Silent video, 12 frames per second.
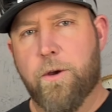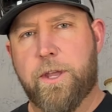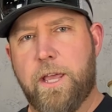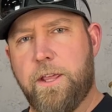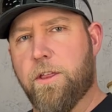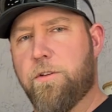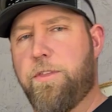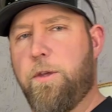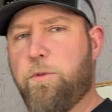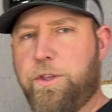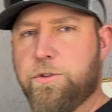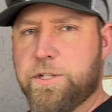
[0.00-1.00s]
Okay, the other
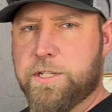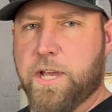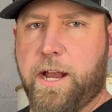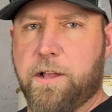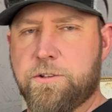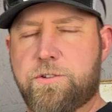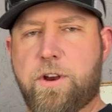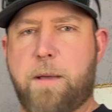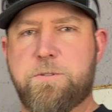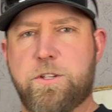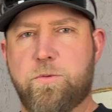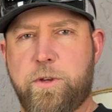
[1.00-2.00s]
thing with using tie down
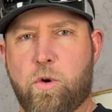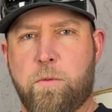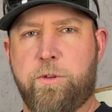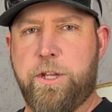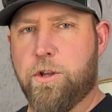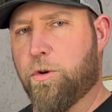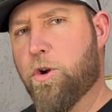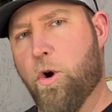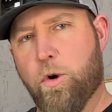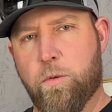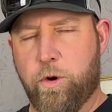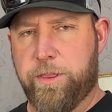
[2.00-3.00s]
straps is we normally don't
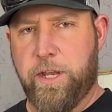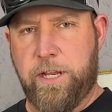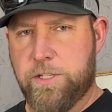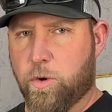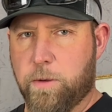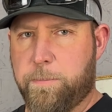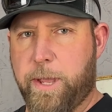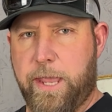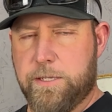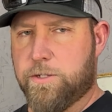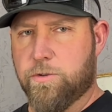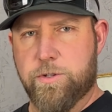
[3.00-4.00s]
coat them with any sort of
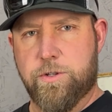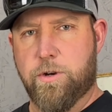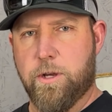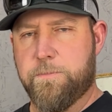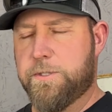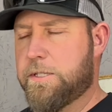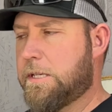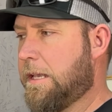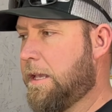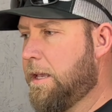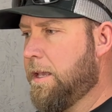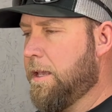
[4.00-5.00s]
paste or syrups.
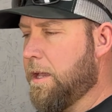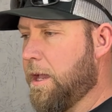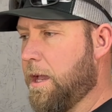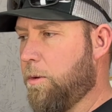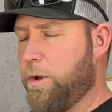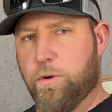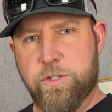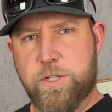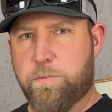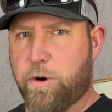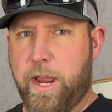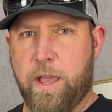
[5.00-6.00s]
We don't
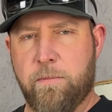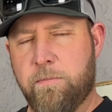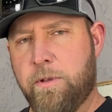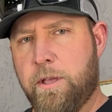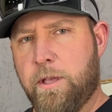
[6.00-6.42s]
spray them.